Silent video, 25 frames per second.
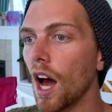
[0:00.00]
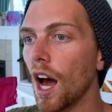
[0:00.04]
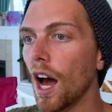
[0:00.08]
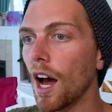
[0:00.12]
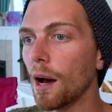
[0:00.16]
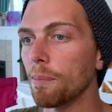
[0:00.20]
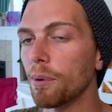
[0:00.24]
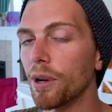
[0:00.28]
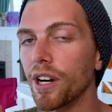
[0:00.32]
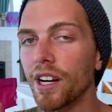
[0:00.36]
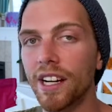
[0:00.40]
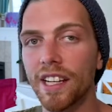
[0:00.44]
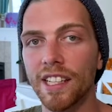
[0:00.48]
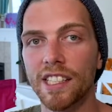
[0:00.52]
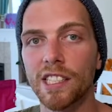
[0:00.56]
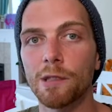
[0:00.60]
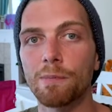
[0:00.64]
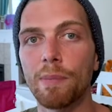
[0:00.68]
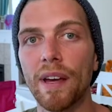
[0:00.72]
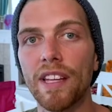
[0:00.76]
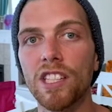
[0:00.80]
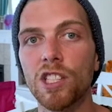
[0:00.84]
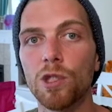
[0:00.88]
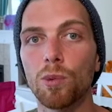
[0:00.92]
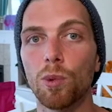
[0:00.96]
But an
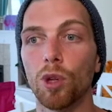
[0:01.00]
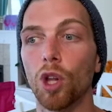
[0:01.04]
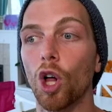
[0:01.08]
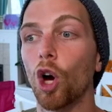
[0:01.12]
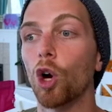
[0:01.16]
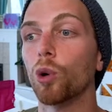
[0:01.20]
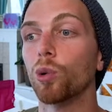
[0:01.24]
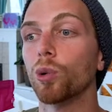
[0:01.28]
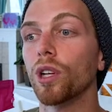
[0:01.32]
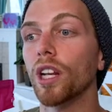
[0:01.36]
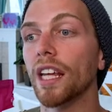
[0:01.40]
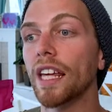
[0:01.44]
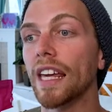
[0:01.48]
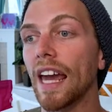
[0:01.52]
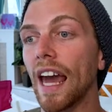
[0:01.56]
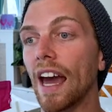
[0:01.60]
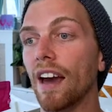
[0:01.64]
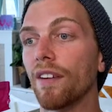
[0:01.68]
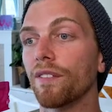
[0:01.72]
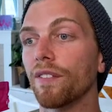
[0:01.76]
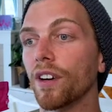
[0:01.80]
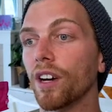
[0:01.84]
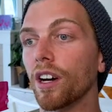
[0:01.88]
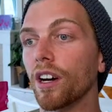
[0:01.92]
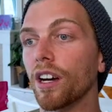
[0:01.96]
expense will only
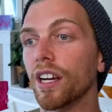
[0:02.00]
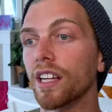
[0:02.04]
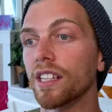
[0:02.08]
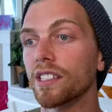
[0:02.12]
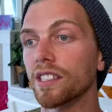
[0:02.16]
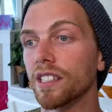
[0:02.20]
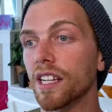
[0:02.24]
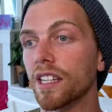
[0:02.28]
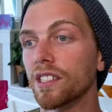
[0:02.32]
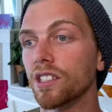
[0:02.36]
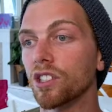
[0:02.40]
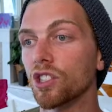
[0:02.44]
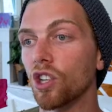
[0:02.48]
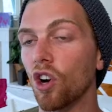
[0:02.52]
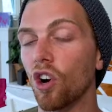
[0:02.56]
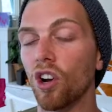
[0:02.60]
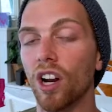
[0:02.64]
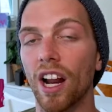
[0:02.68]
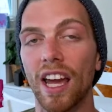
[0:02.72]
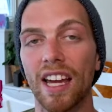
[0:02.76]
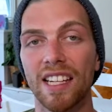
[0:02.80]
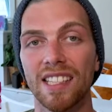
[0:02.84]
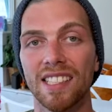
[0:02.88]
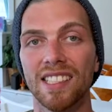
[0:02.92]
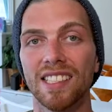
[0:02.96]
ever exist
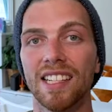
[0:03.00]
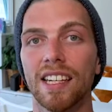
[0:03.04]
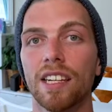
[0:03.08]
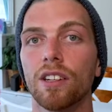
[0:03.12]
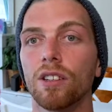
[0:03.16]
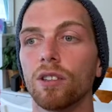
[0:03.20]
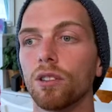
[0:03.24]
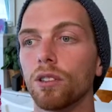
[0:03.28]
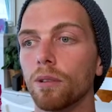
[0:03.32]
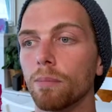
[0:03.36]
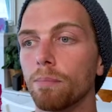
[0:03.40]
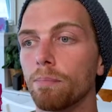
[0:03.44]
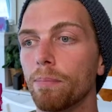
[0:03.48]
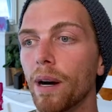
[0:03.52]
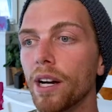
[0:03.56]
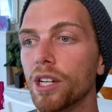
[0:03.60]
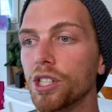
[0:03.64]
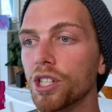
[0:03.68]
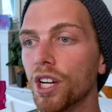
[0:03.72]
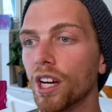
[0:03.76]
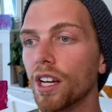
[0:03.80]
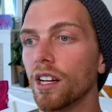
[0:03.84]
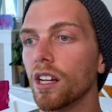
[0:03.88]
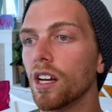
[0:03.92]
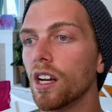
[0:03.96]
on a single
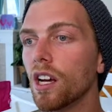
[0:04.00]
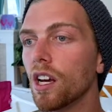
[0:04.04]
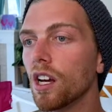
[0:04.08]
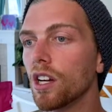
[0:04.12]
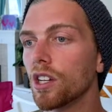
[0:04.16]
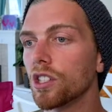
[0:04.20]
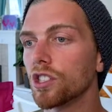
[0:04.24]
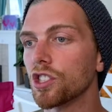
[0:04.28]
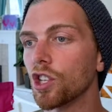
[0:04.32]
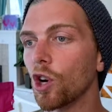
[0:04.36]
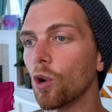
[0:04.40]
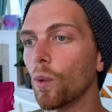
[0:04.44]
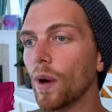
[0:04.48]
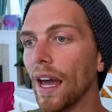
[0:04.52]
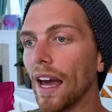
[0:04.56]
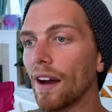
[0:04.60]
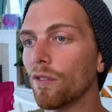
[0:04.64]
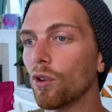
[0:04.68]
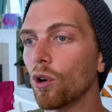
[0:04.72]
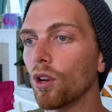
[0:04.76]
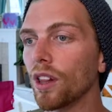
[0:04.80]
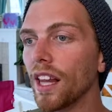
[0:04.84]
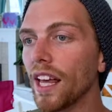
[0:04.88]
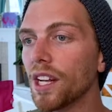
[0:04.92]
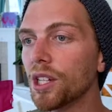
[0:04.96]
budget. So we
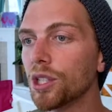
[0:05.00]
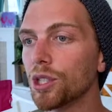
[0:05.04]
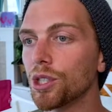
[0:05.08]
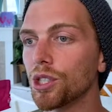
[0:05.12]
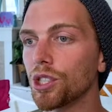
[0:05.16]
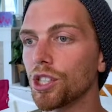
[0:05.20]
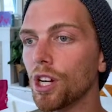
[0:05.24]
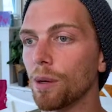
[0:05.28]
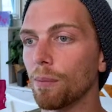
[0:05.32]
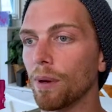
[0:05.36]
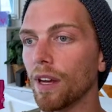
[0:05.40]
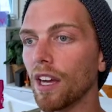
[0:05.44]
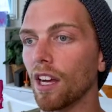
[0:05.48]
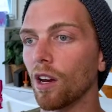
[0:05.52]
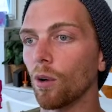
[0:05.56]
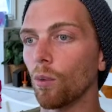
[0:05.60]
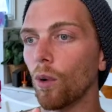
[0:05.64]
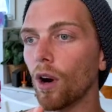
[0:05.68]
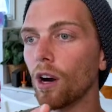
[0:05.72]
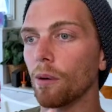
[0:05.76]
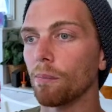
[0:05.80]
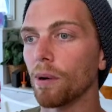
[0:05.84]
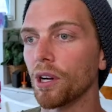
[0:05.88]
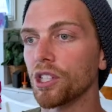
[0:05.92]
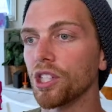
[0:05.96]
have a relationship here
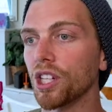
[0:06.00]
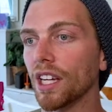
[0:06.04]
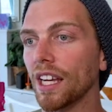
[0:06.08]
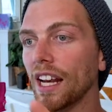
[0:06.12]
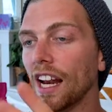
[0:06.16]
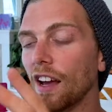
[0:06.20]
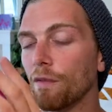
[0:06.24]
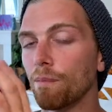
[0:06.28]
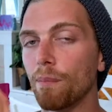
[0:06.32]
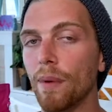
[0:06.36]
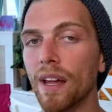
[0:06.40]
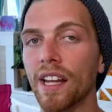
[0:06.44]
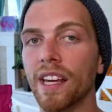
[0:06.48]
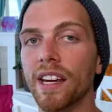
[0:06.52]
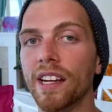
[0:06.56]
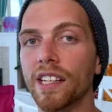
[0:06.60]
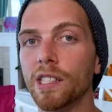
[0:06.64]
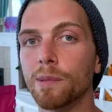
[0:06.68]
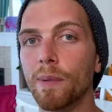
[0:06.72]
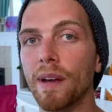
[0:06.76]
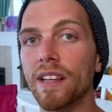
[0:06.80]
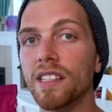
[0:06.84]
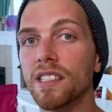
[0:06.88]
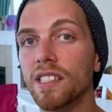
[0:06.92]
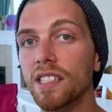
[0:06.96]
where a budget can have many
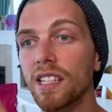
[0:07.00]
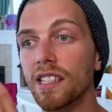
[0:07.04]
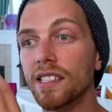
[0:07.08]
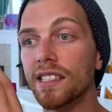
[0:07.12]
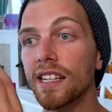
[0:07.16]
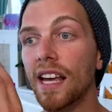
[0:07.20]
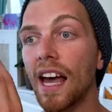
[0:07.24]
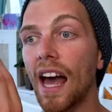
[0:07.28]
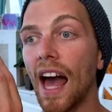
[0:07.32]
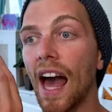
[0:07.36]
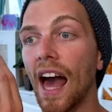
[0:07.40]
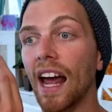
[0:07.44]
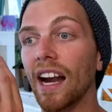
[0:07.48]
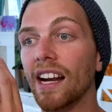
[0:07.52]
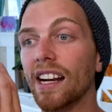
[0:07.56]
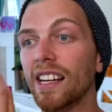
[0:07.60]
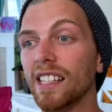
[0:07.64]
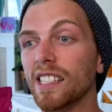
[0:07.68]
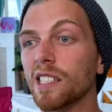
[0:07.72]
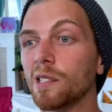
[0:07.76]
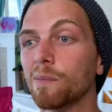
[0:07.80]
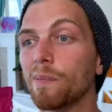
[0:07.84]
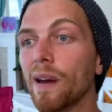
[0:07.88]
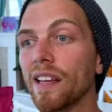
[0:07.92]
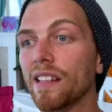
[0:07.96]
expenses and an
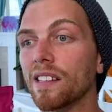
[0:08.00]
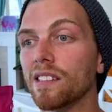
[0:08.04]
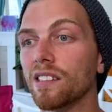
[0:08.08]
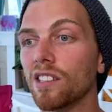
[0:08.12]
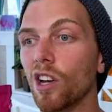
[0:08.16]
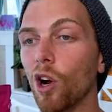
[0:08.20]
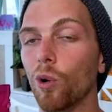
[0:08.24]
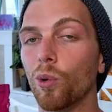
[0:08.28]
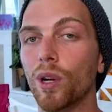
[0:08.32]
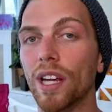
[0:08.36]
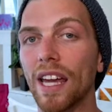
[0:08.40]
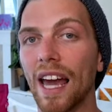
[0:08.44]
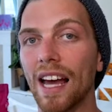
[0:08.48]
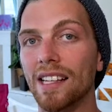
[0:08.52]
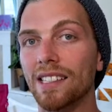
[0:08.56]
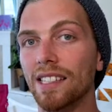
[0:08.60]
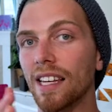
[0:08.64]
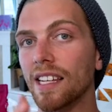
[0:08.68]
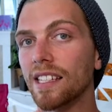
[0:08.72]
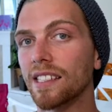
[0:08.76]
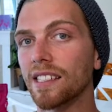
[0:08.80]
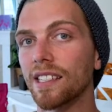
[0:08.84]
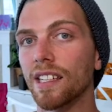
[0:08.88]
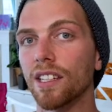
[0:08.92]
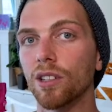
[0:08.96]
expense only has
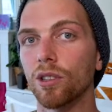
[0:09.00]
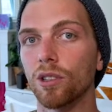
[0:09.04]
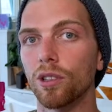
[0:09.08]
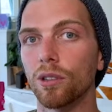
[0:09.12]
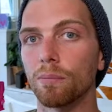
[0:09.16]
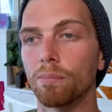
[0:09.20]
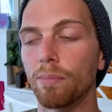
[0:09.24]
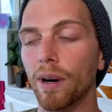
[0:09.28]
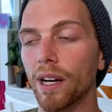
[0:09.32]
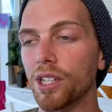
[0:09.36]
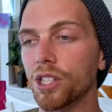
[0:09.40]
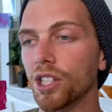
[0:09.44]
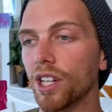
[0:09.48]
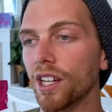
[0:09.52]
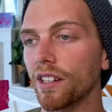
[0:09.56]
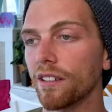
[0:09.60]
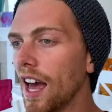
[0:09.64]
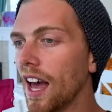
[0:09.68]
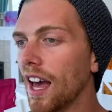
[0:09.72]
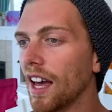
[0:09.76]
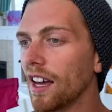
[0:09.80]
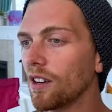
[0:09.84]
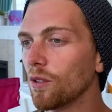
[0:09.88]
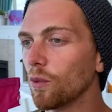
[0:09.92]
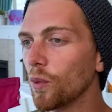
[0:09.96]
a single budget.
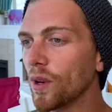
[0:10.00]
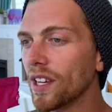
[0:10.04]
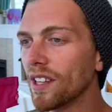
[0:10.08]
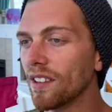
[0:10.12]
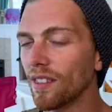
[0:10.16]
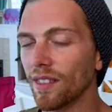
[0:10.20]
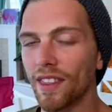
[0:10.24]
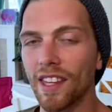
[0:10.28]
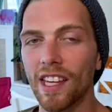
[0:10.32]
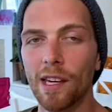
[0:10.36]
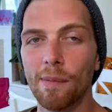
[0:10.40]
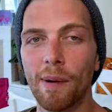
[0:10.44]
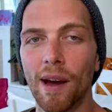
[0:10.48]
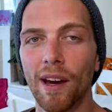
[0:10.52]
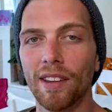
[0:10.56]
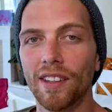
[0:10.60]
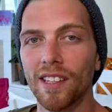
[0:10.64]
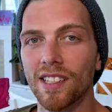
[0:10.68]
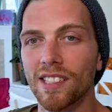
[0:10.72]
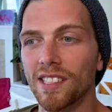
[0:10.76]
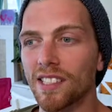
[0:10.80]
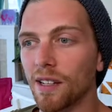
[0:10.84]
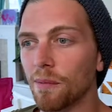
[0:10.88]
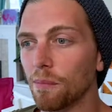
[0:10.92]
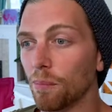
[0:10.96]
And we can think about
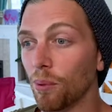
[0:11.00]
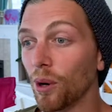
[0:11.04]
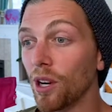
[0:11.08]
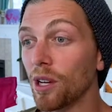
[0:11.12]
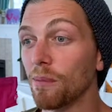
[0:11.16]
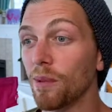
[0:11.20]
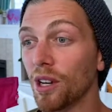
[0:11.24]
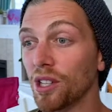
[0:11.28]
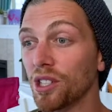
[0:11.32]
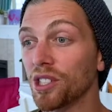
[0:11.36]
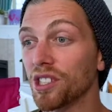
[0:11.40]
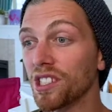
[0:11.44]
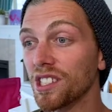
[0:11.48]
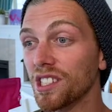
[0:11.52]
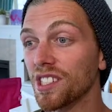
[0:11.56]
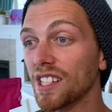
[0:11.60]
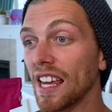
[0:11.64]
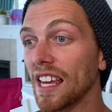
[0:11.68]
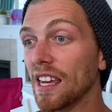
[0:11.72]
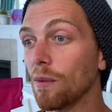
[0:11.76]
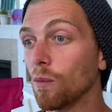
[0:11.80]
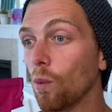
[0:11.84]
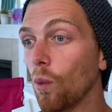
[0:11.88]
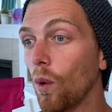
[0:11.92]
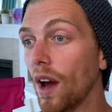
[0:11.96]
this in pretty much the
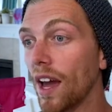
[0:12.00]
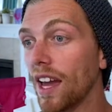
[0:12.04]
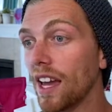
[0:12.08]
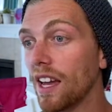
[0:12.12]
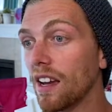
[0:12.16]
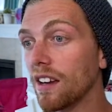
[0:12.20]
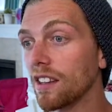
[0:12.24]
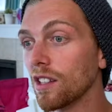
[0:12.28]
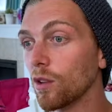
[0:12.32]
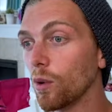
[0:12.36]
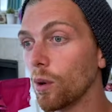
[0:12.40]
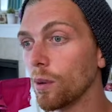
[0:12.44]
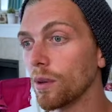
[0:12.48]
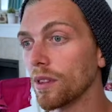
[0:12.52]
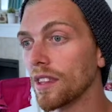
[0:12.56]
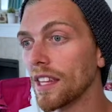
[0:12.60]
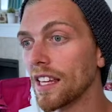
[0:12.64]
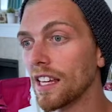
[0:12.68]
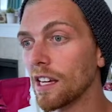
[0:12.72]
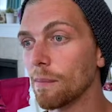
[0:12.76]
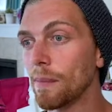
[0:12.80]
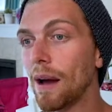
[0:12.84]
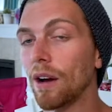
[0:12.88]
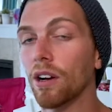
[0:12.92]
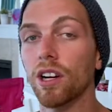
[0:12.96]
same way that we would
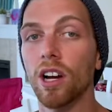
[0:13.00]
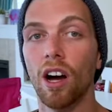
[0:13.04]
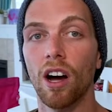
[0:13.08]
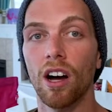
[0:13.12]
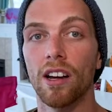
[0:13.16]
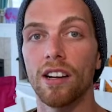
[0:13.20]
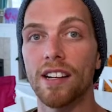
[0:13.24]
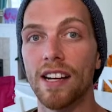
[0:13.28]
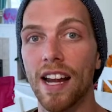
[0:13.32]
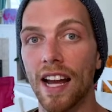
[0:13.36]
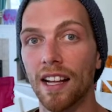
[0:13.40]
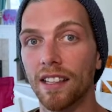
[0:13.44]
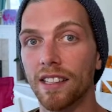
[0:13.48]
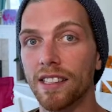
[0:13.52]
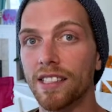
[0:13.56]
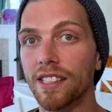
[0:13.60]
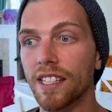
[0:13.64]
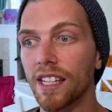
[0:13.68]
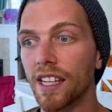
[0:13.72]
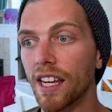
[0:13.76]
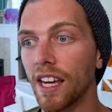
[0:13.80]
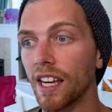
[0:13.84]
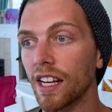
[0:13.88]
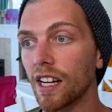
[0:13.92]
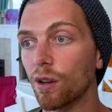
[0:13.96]
think about
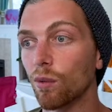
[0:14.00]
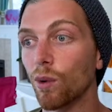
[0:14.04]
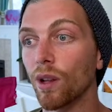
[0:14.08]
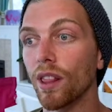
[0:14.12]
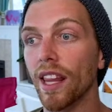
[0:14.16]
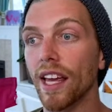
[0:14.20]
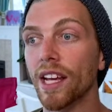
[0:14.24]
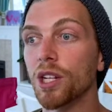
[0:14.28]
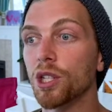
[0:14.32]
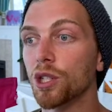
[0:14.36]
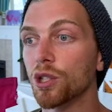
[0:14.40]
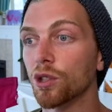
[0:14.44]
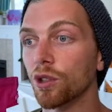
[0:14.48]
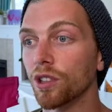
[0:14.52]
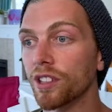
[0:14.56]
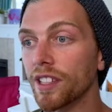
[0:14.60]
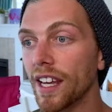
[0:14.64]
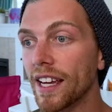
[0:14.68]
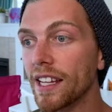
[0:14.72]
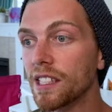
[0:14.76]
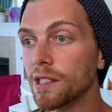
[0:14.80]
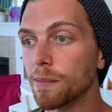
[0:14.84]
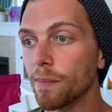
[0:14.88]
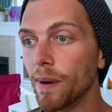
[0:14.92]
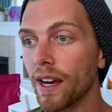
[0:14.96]
cardinality in a relational
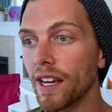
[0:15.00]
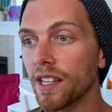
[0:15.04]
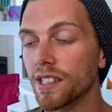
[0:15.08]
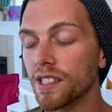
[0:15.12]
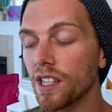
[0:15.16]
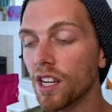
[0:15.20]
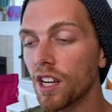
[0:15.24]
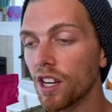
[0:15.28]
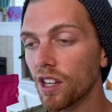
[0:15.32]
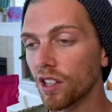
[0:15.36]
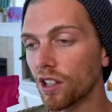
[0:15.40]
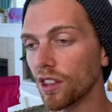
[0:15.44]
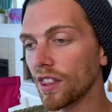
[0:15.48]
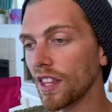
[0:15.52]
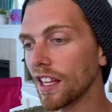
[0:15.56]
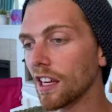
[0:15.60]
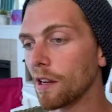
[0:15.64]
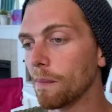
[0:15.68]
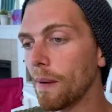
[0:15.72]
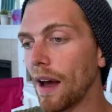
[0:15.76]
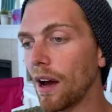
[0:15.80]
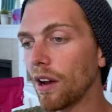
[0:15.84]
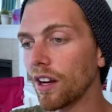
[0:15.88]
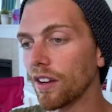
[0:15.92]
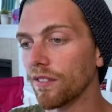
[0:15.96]
database. Think
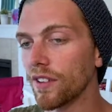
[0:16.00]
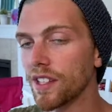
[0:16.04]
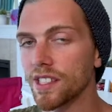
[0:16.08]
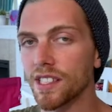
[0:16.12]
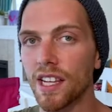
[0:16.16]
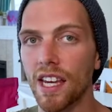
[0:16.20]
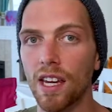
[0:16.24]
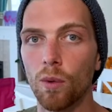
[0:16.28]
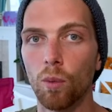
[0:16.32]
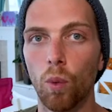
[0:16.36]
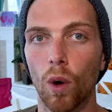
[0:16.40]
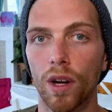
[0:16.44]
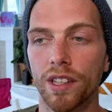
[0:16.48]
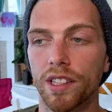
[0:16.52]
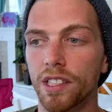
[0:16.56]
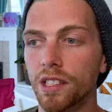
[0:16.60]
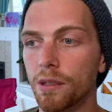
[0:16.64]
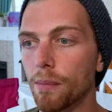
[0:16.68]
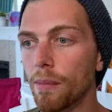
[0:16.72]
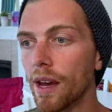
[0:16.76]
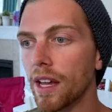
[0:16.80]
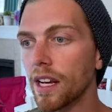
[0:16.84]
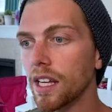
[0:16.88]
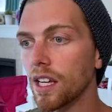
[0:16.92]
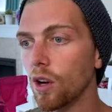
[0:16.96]
about if it's a
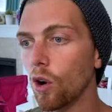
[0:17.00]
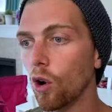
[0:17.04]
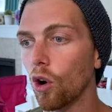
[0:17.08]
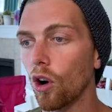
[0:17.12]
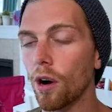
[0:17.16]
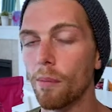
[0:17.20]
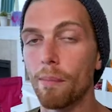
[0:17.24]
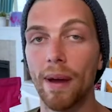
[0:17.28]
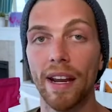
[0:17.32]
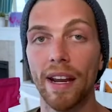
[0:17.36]
one-to-many or a